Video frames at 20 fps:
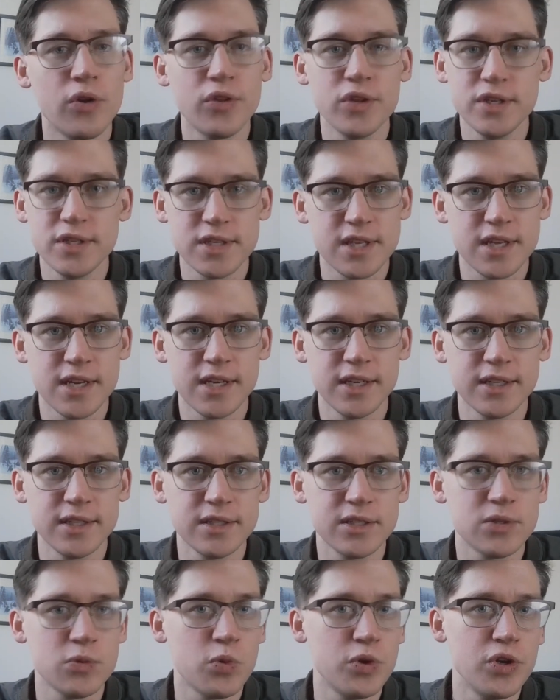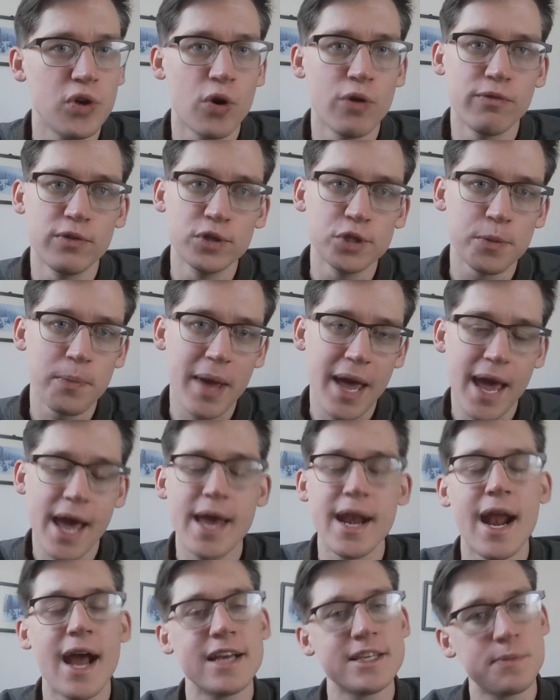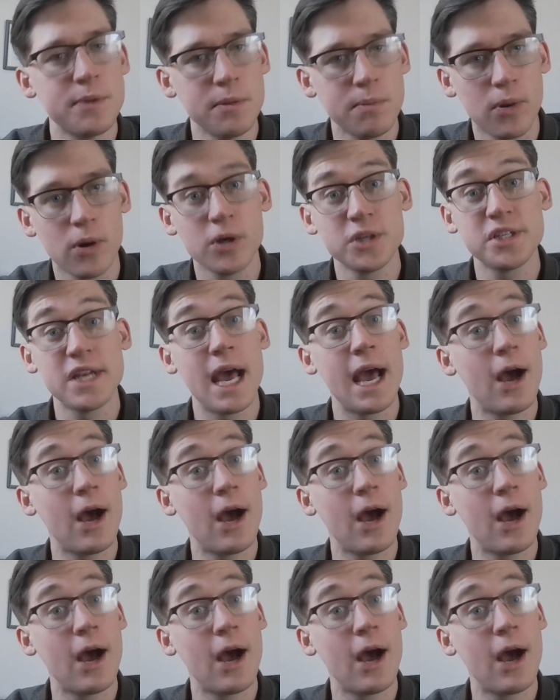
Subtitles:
these things when you're over in Japan. It has to be in person.